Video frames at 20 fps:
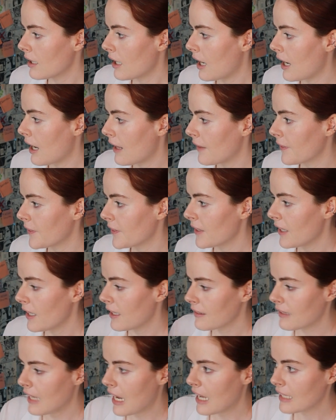and
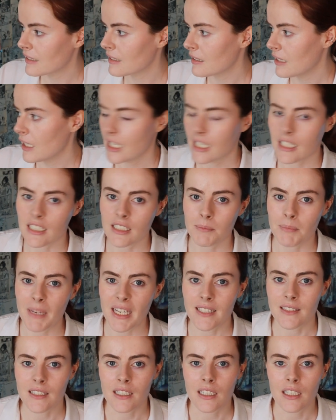that is
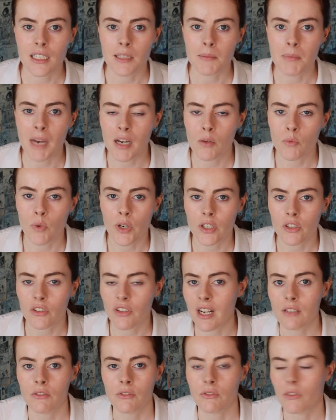basically my
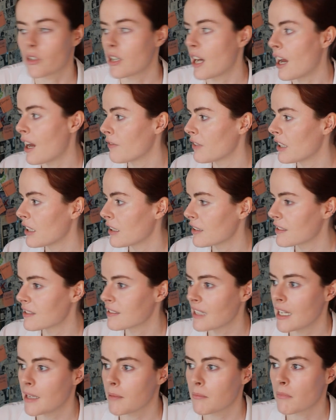workaround for having the
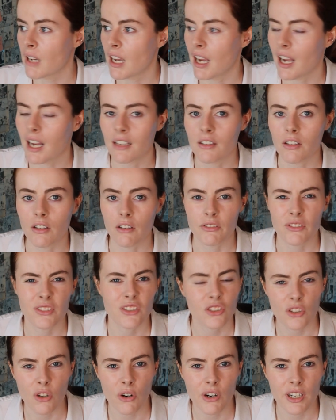same kind of
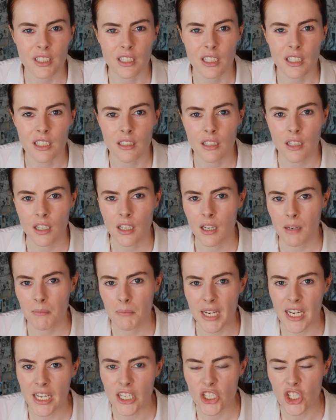starting
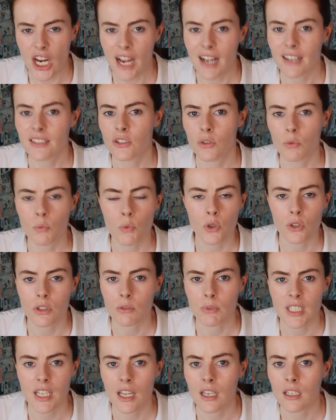page as you would
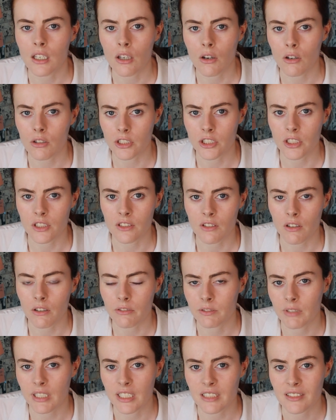with any other
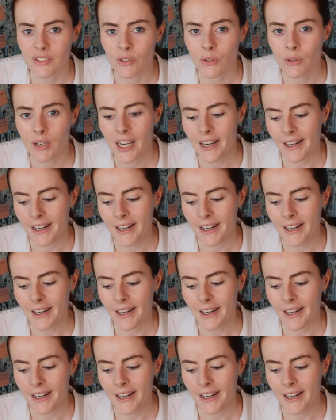software. So